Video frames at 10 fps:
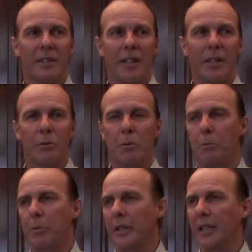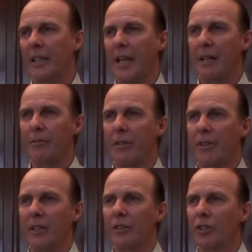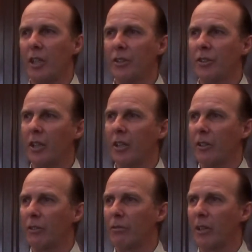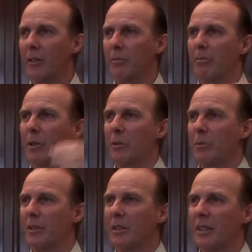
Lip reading: And it will bring in everything just at the right moment